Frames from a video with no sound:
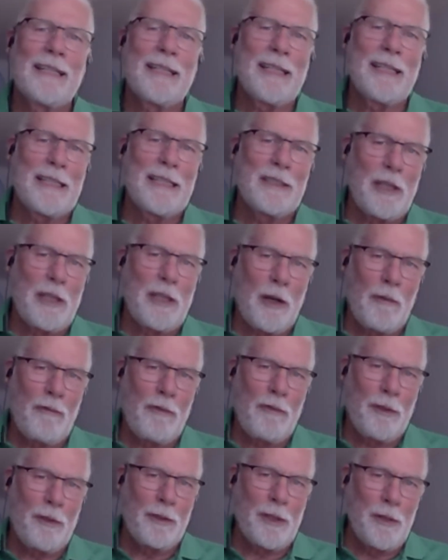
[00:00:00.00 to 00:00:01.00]
it's
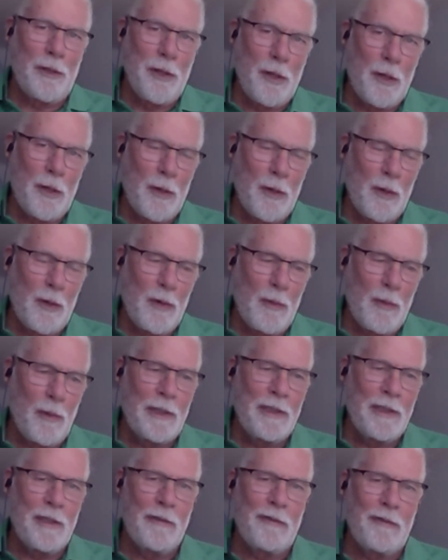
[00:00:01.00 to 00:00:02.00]
helpful to know
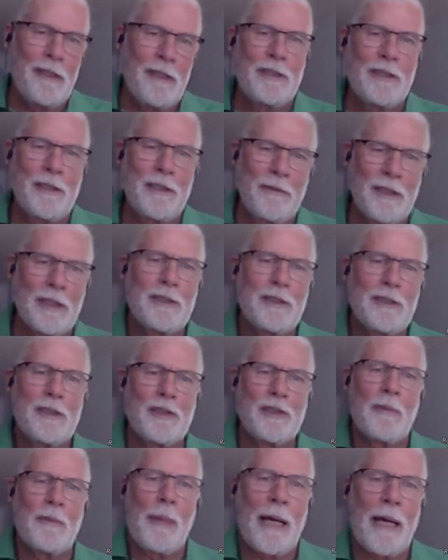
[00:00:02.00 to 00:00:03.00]
what defensiveness
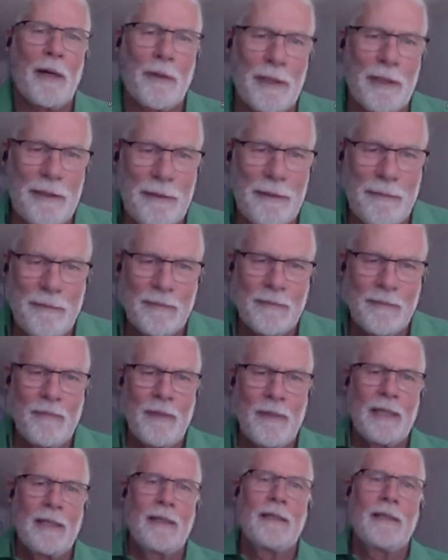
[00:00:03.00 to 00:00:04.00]
is about.
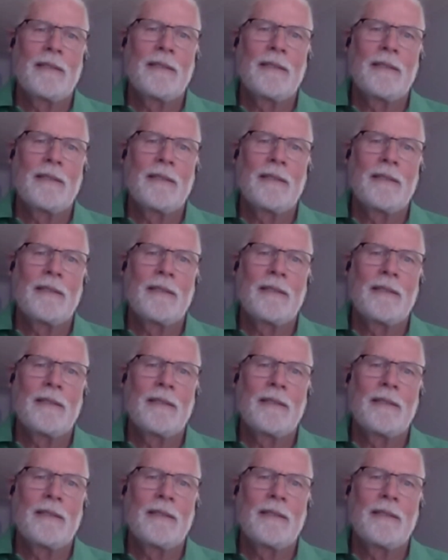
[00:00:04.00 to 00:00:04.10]
Mm-hmm.